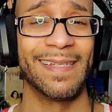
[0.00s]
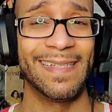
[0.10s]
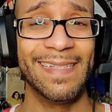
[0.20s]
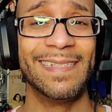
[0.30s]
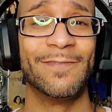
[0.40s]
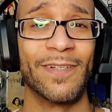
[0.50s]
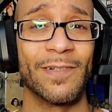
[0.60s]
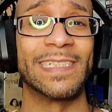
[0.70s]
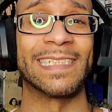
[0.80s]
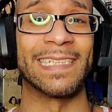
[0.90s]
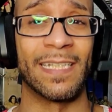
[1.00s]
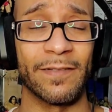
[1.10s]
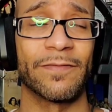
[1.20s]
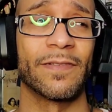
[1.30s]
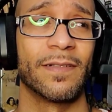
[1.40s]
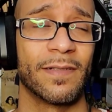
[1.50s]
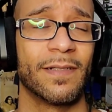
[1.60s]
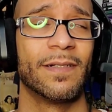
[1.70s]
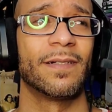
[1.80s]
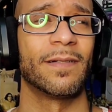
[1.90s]
he's very stiff.
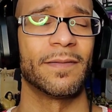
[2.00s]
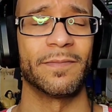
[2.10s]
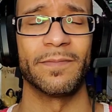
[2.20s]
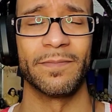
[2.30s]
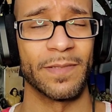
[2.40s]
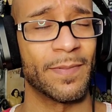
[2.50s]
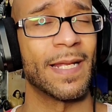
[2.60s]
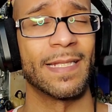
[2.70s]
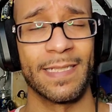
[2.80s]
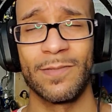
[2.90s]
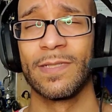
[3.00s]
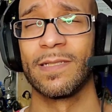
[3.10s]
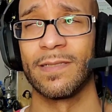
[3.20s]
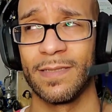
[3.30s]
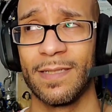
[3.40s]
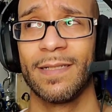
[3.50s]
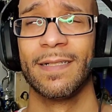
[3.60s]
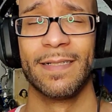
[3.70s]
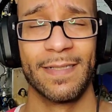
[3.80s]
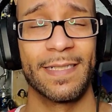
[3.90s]
But man, this was a
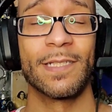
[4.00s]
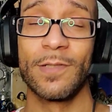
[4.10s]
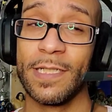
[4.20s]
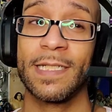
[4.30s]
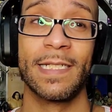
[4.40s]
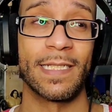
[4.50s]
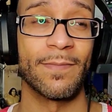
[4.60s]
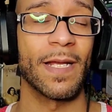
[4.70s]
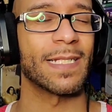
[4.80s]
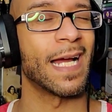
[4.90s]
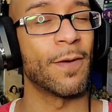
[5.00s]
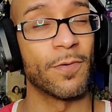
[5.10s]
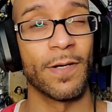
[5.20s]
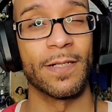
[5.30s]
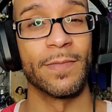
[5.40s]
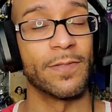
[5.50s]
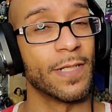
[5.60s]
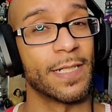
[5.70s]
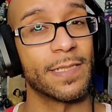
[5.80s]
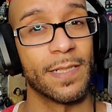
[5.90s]
decent match. I would recommend you
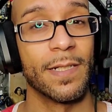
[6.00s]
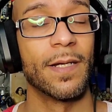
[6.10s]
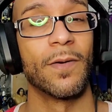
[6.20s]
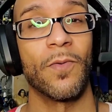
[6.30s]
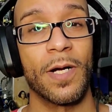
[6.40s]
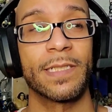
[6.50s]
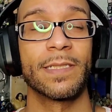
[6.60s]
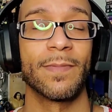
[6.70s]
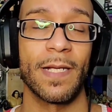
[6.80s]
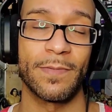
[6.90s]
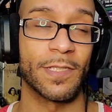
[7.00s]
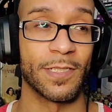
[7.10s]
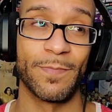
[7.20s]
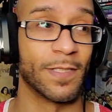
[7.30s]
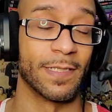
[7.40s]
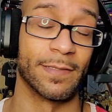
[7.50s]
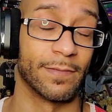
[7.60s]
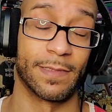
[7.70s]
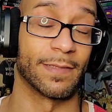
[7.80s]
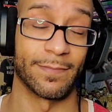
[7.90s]
guys watch this match just because
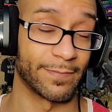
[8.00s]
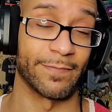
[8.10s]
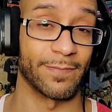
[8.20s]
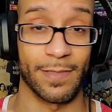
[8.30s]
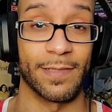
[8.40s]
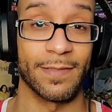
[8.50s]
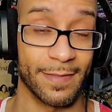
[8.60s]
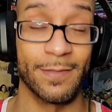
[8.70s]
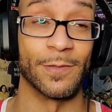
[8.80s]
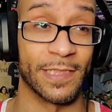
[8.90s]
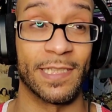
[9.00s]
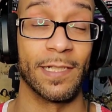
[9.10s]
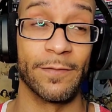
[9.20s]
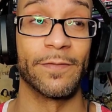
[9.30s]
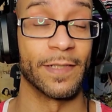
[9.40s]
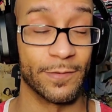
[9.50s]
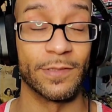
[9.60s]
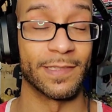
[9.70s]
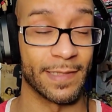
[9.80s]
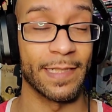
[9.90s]
it was stiff and it
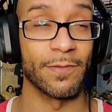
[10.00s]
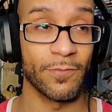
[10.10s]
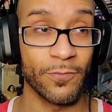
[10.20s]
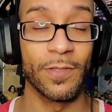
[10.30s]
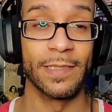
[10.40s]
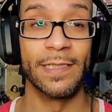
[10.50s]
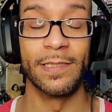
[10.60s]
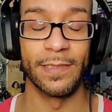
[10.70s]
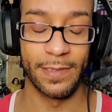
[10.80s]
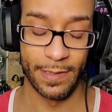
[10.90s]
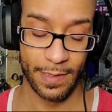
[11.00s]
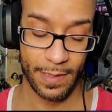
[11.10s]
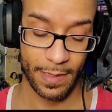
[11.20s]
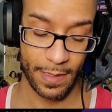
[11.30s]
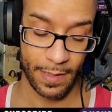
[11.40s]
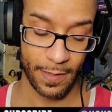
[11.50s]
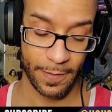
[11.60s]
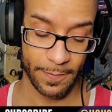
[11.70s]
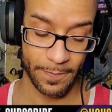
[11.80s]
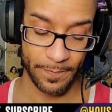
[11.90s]
was like really good.
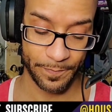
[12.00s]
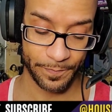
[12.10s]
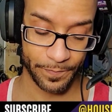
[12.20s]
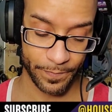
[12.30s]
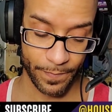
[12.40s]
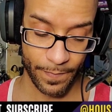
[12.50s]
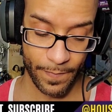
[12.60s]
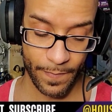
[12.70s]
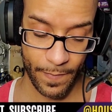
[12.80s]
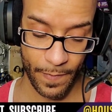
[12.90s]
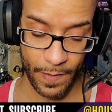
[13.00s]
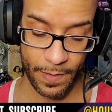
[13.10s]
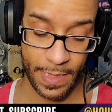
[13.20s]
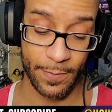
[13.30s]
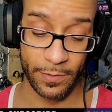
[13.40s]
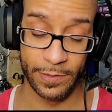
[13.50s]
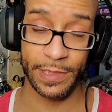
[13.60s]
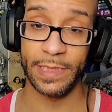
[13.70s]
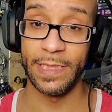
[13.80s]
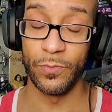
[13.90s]
Tomohiro
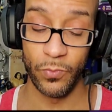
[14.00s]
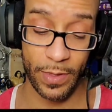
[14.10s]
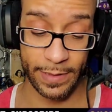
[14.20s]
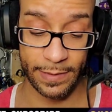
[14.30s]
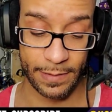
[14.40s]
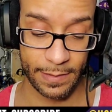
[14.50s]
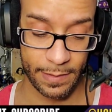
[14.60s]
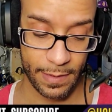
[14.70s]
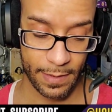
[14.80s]
Ishii, he wins